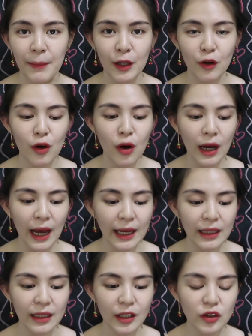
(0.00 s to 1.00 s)
Pero
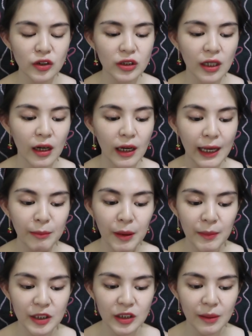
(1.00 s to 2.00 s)
kahit ganun siya, kahit
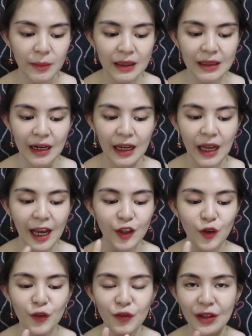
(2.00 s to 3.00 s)
mabilis siya mag-dry,
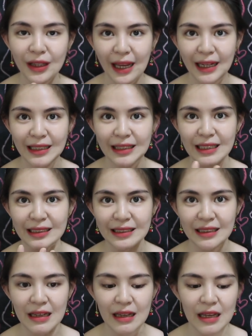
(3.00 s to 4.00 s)
I don't feel anything
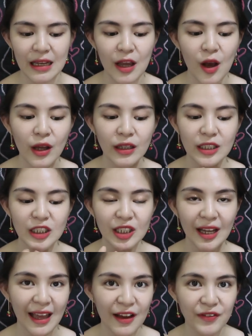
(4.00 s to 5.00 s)
sticky. Hindi
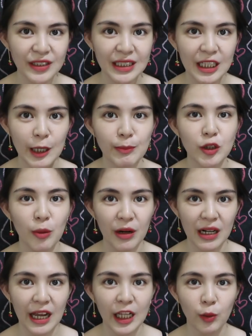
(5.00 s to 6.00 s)
siya heavy sa lips,
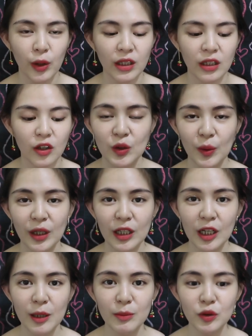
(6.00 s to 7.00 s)
sobrang lightweight niya. So when
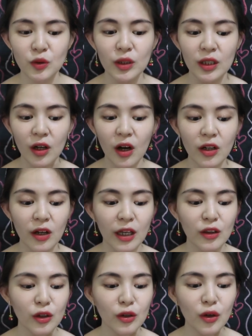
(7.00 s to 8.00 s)
it comes to the color,
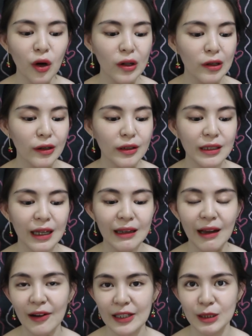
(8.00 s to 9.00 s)
ito yung color na
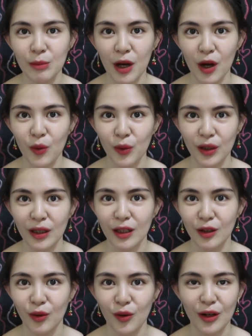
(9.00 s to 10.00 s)
lakas mukha
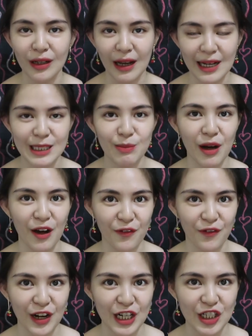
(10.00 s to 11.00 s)
Korean look or lakas paka
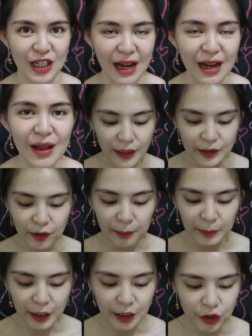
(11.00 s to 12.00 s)
fresh lang. Okay, so
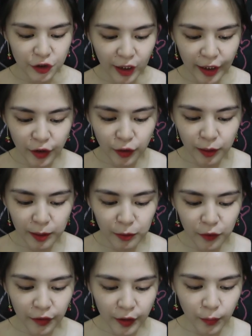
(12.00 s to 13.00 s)
I'm gonna try to
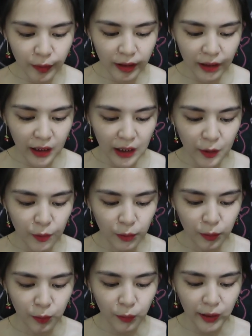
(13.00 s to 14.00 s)
remove it with a
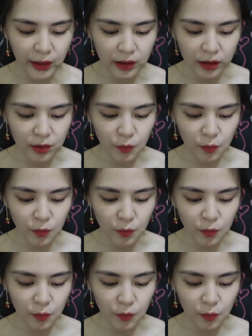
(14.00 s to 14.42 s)
wet